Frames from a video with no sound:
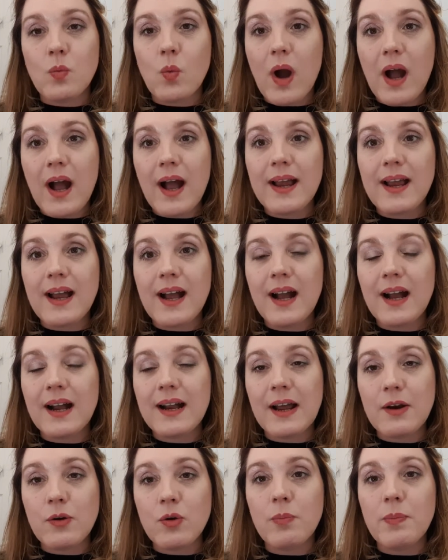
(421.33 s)
why I
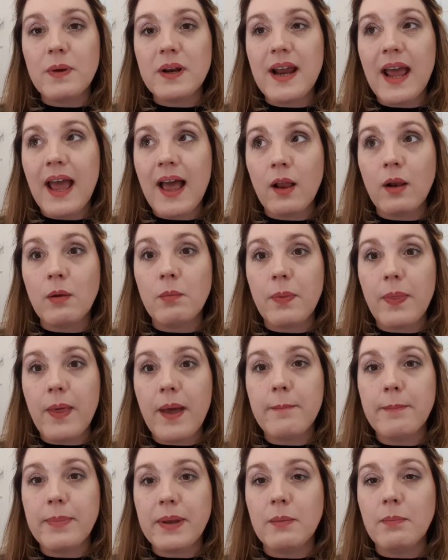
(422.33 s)
get up and help
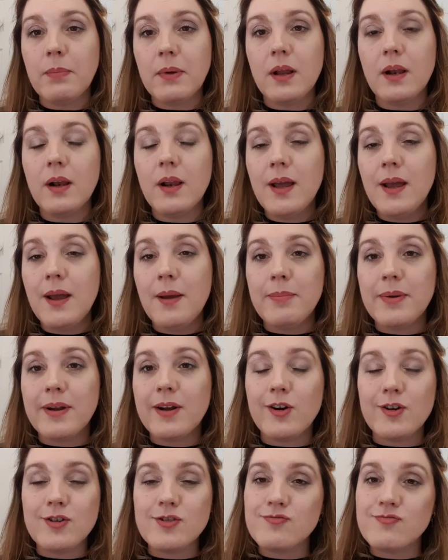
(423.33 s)
them people,
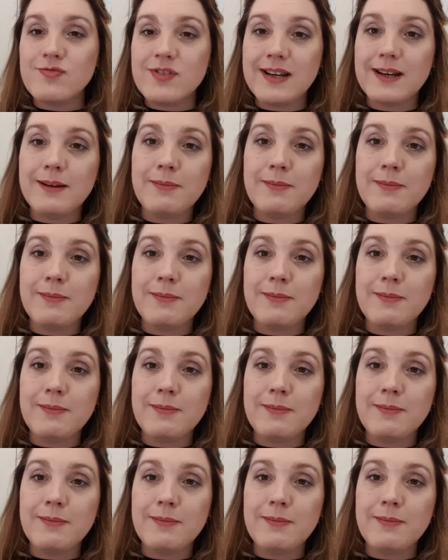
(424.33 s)
because really